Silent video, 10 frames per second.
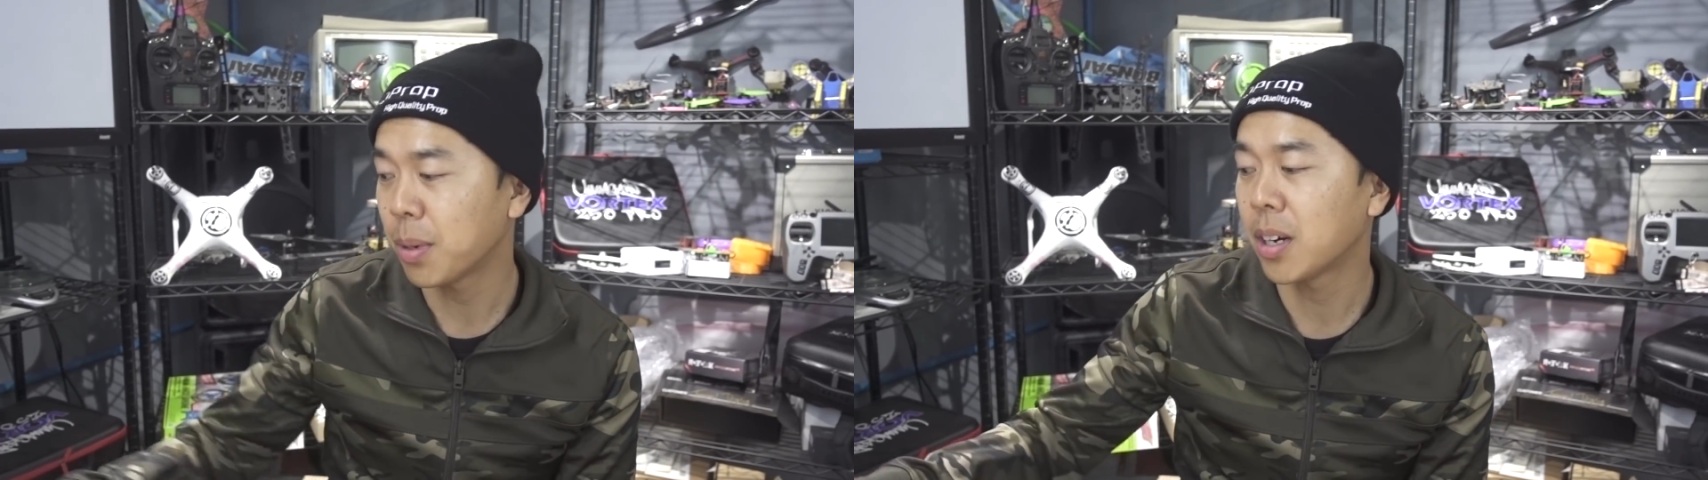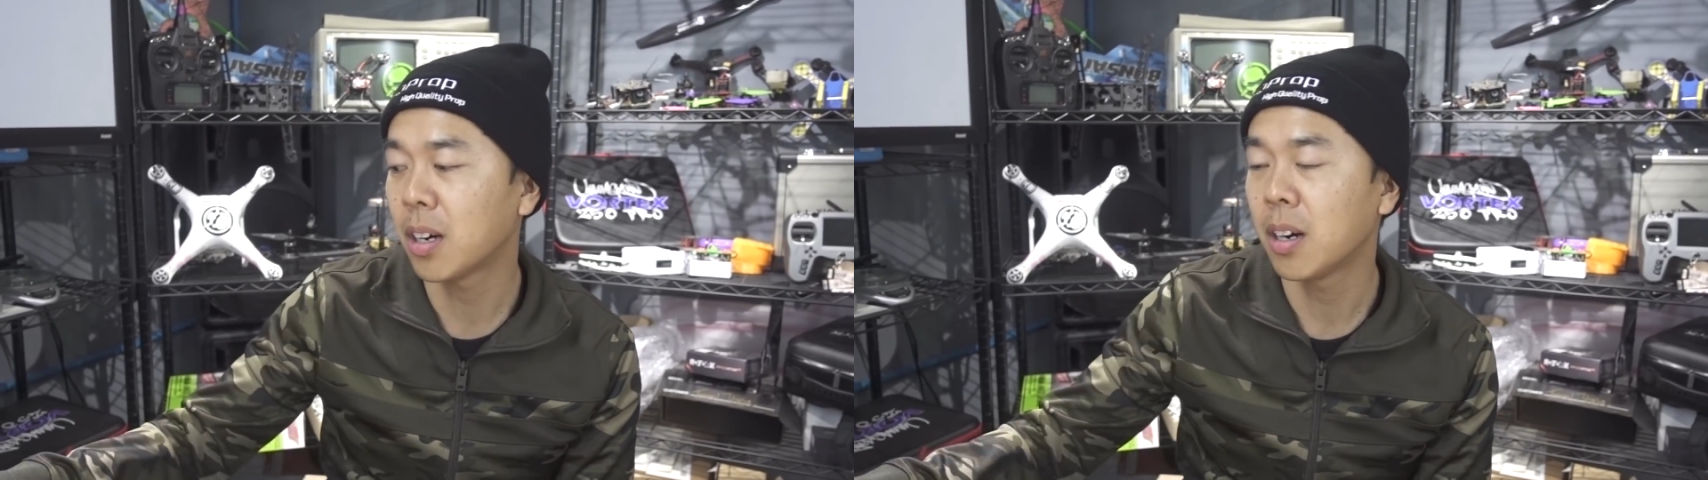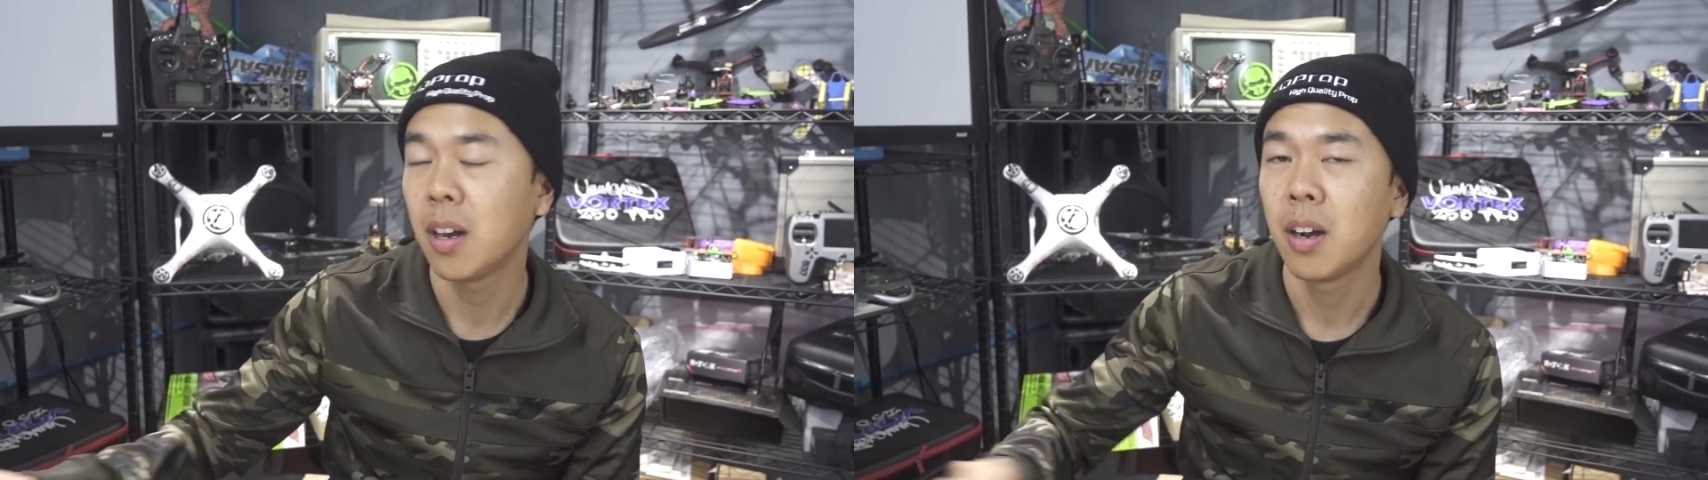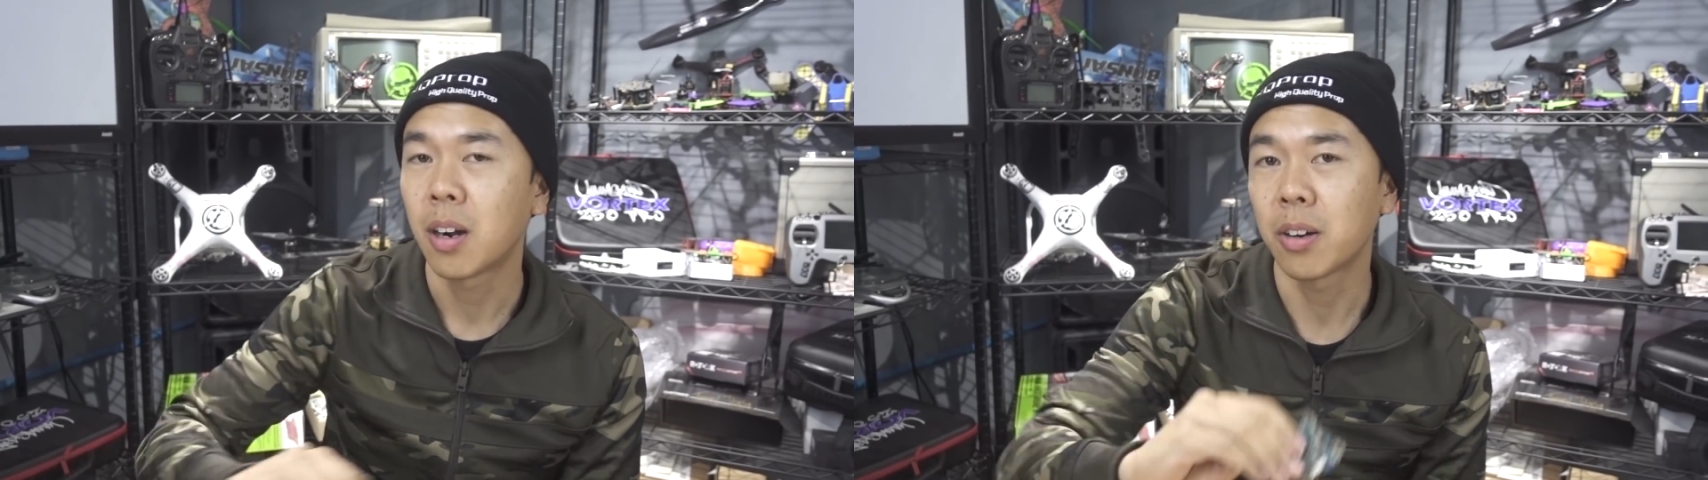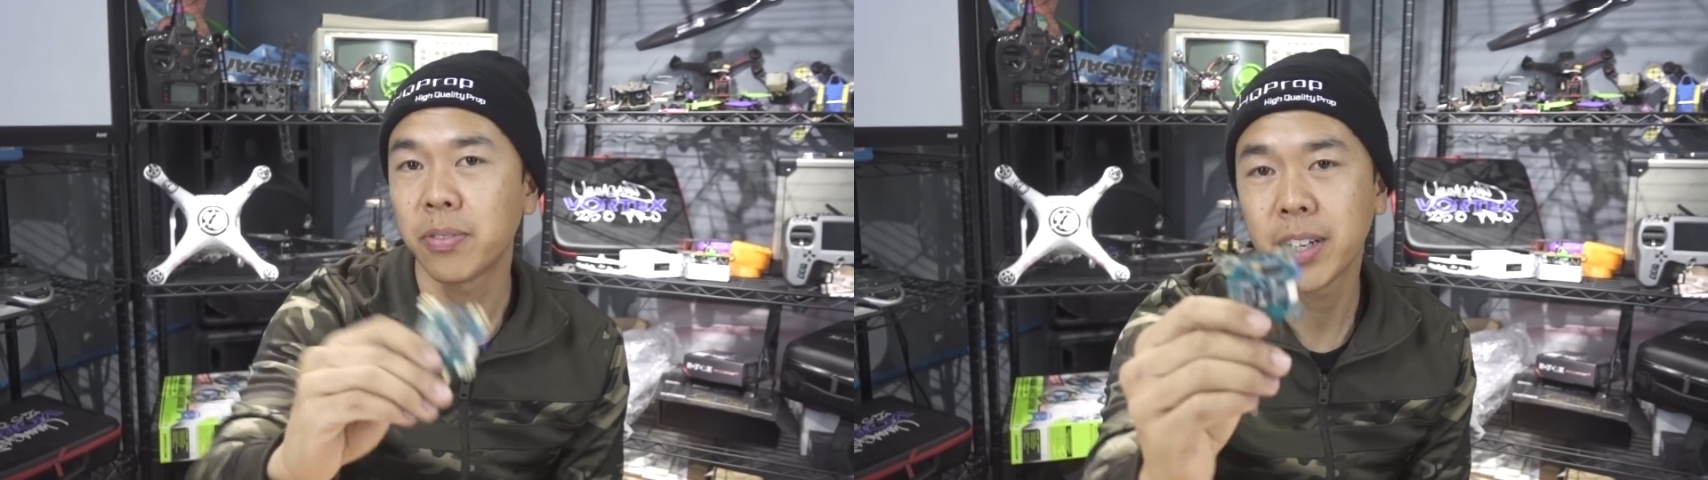better
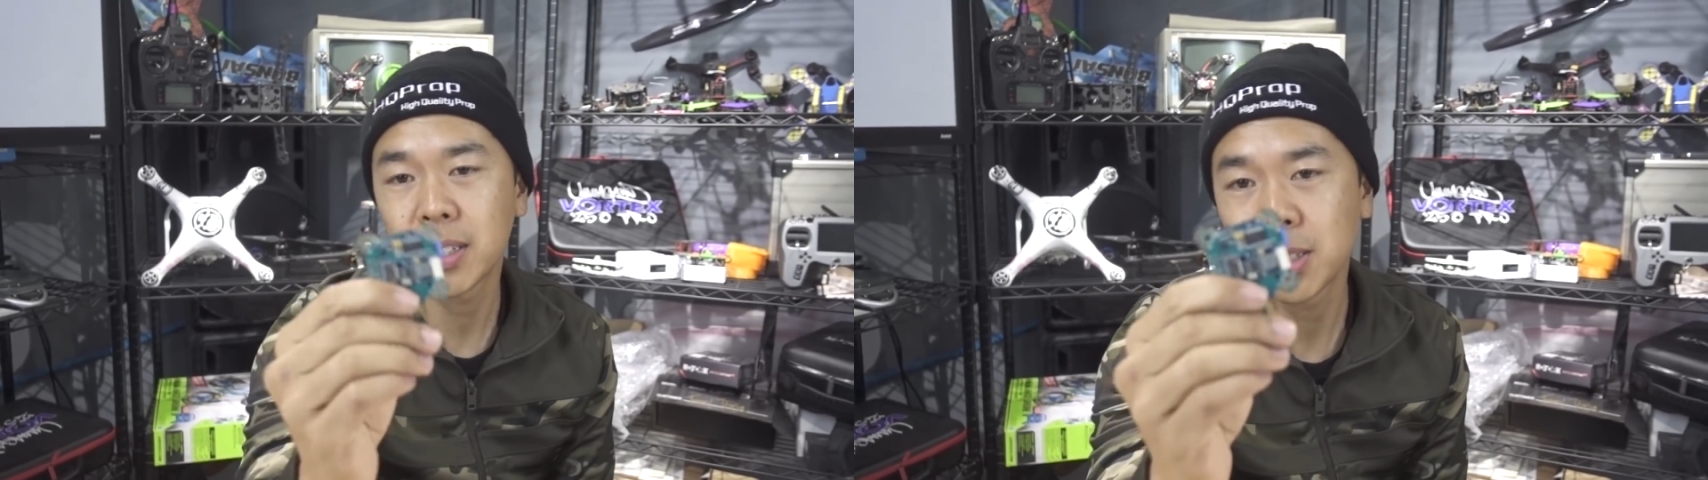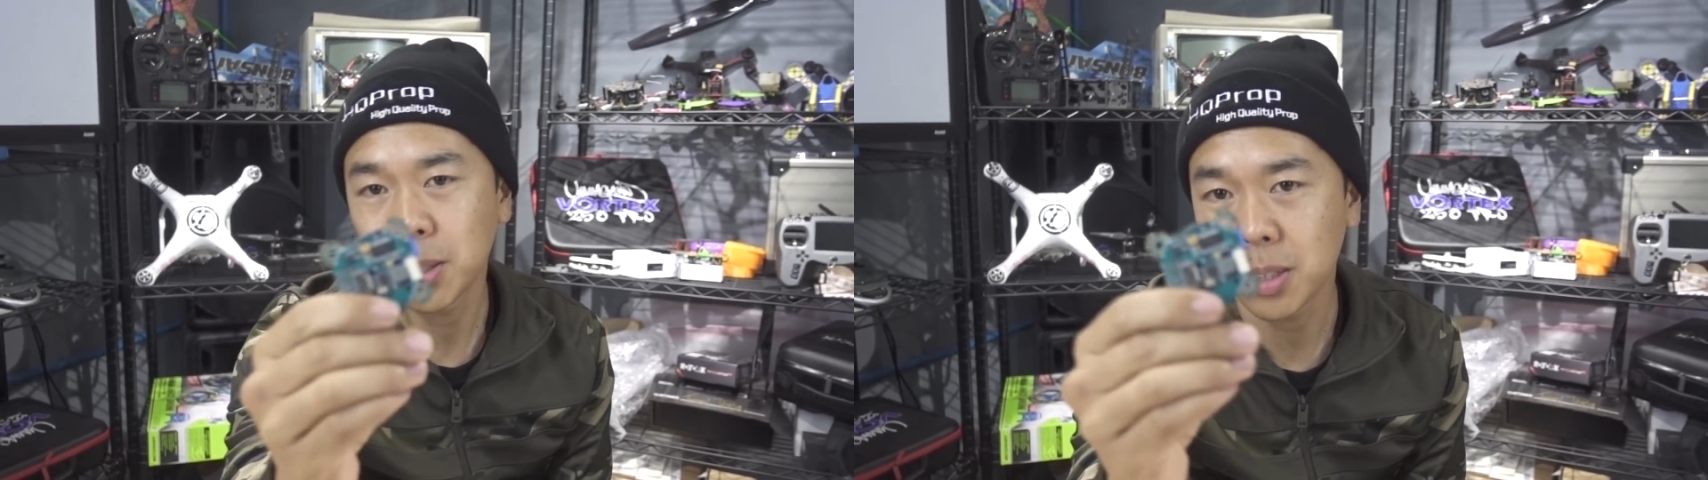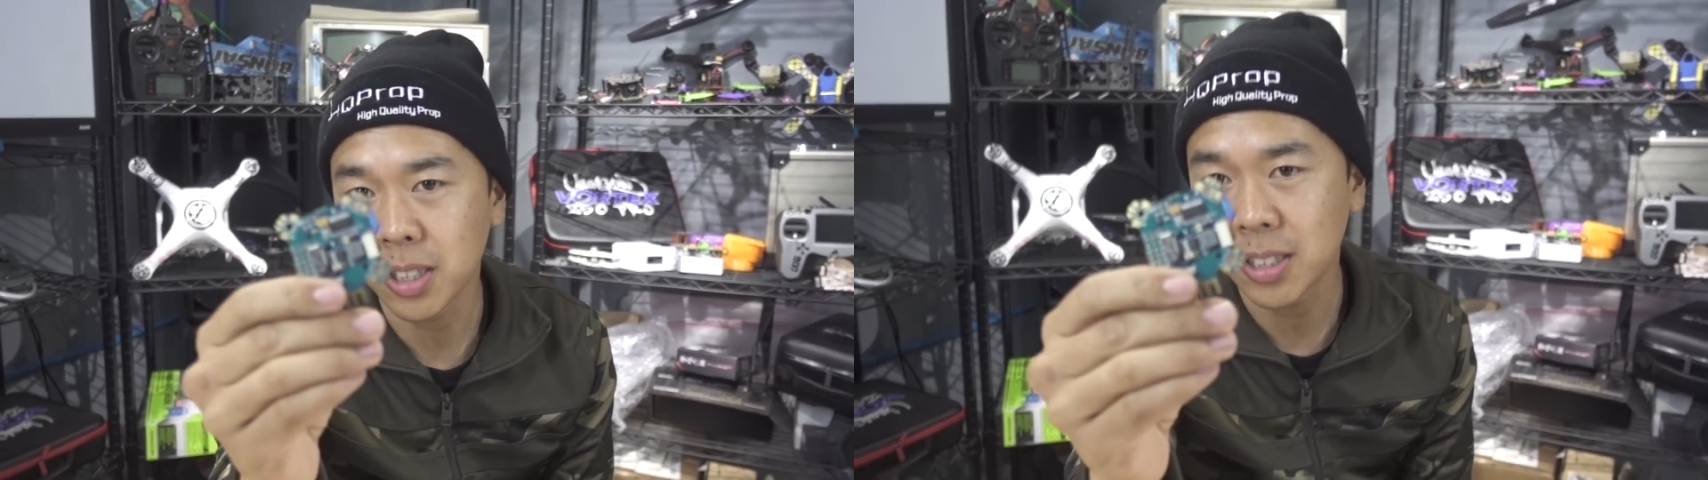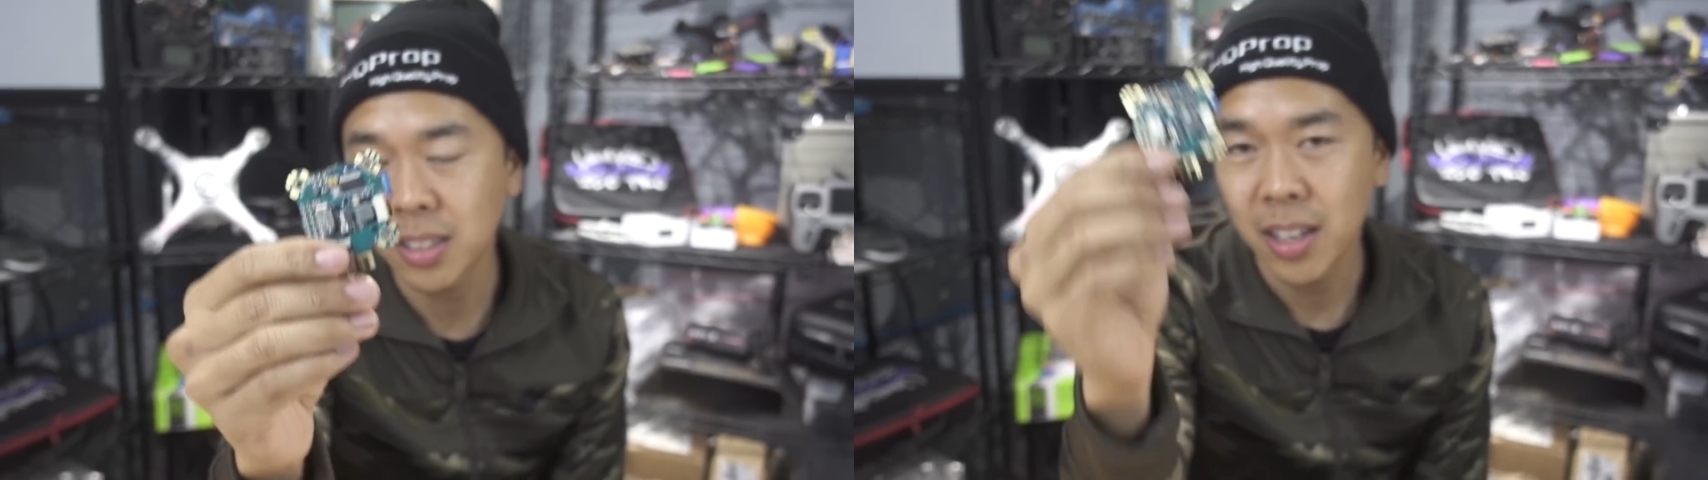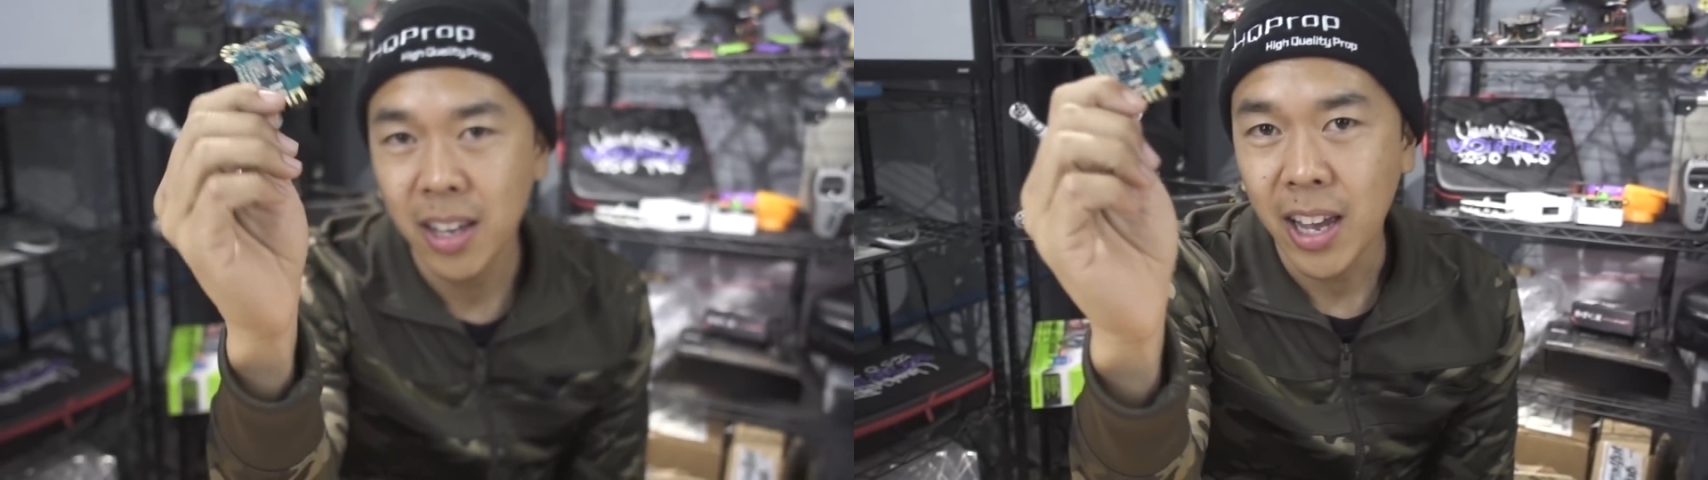are flight controllers.